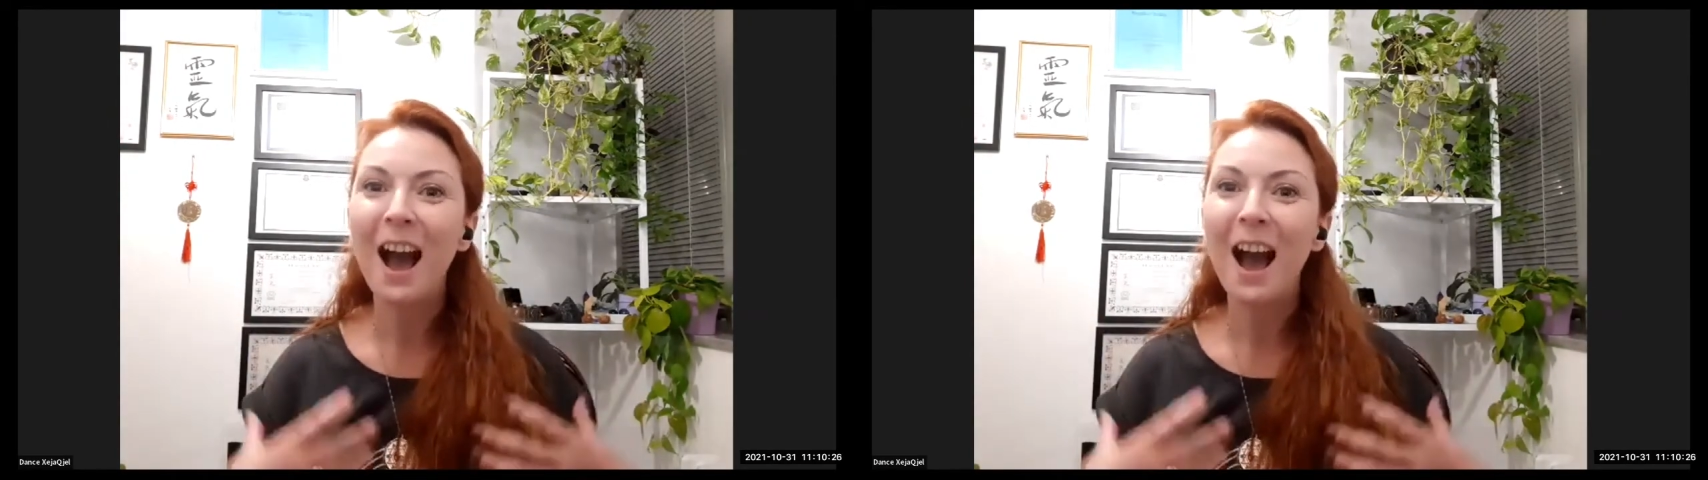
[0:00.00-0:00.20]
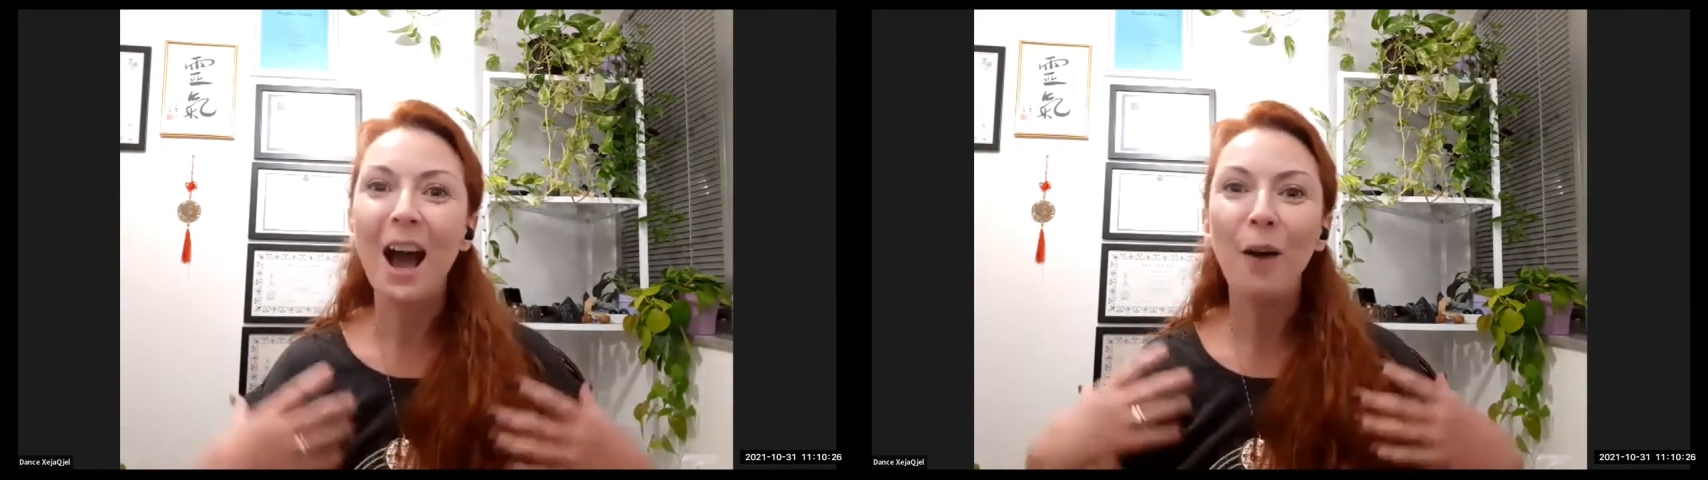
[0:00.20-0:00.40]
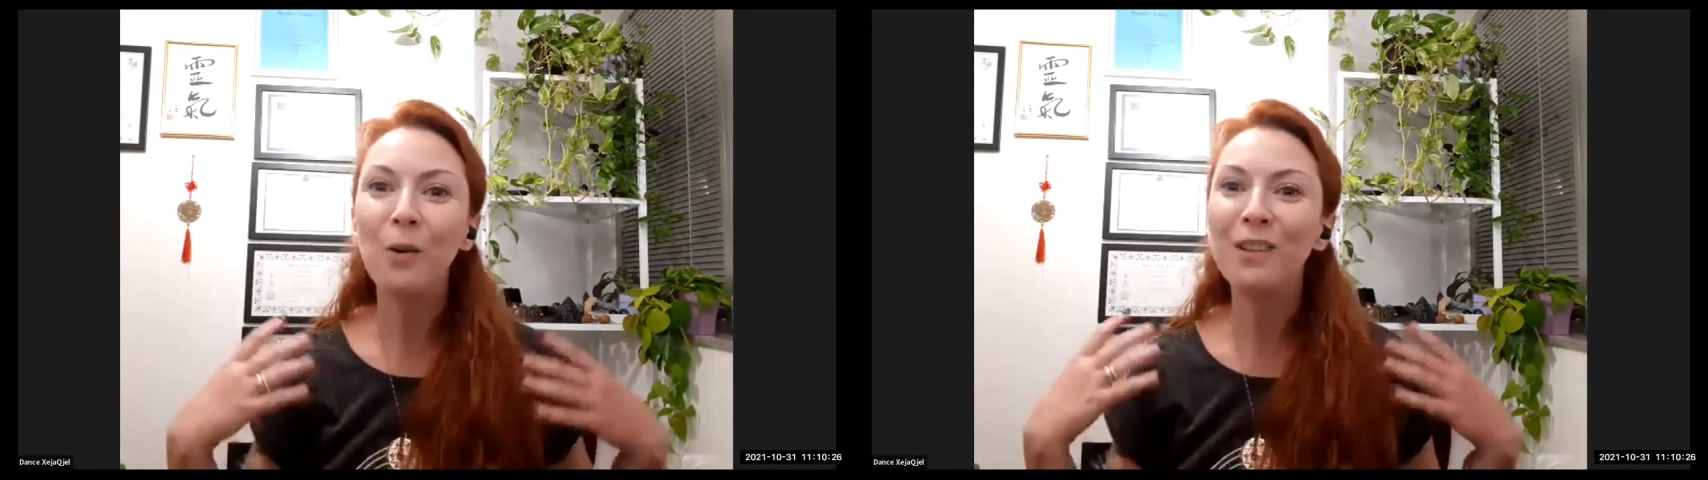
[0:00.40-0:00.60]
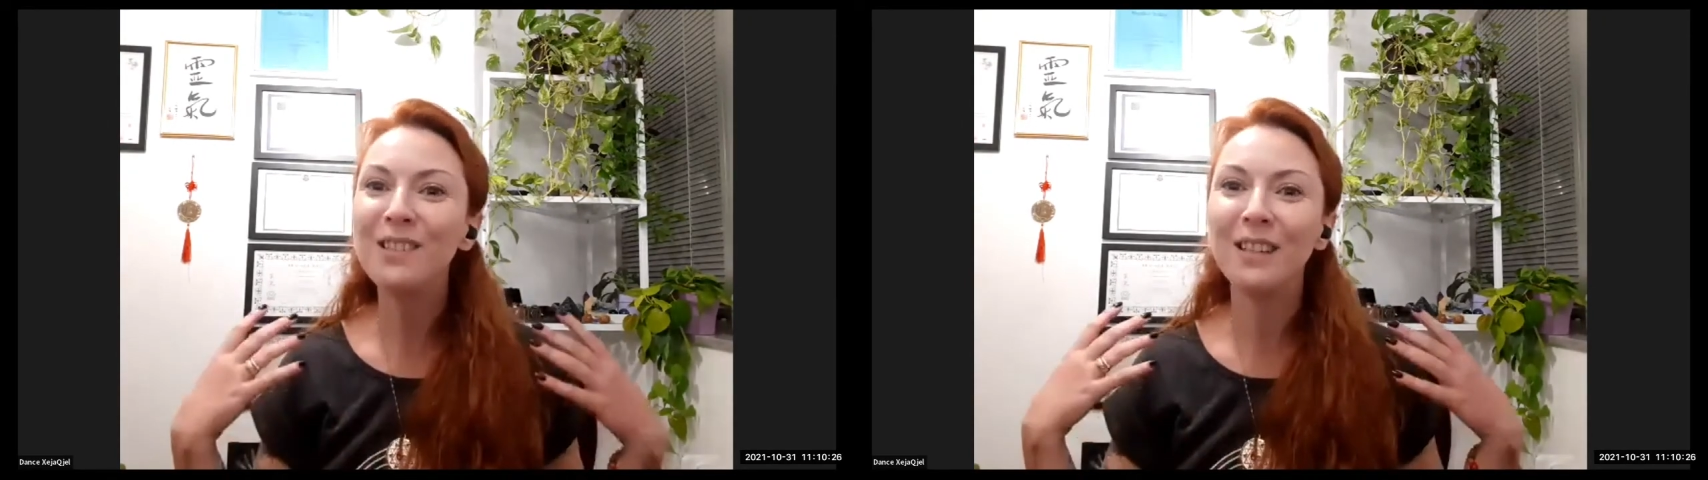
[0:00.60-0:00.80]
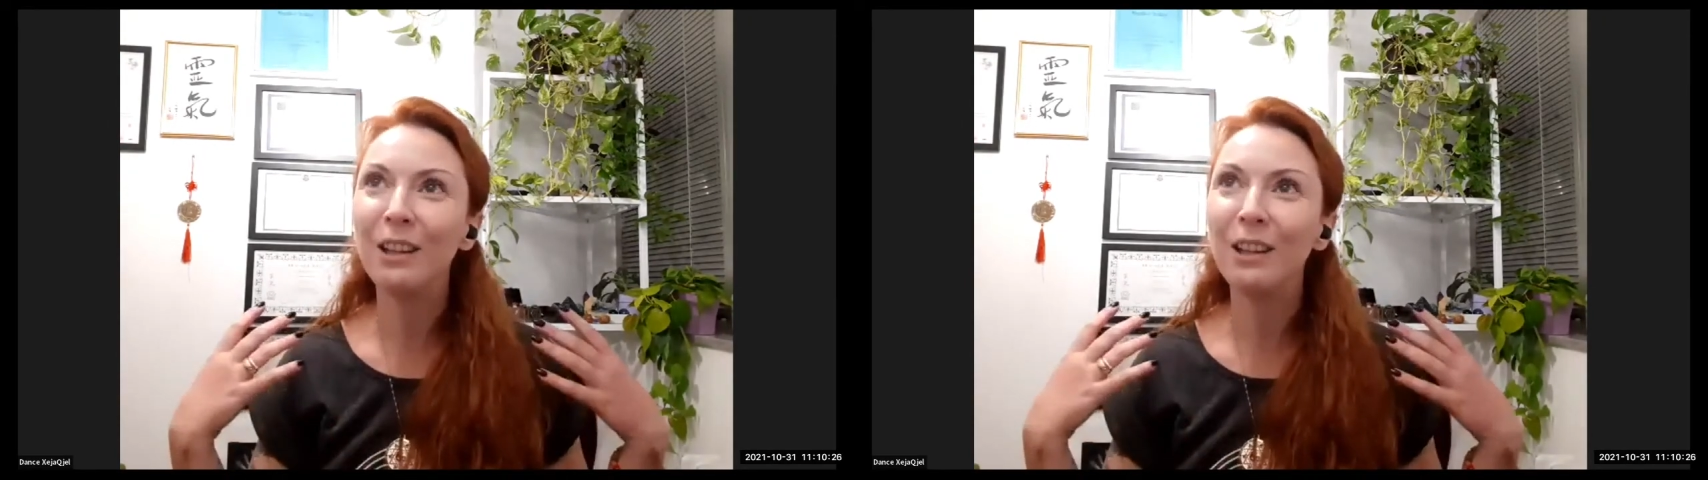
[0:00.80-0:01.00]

I was